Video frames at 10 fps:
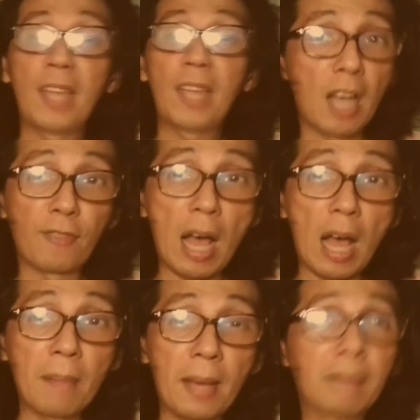Thank God for
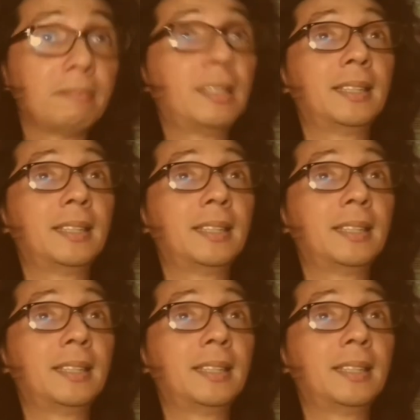Alma.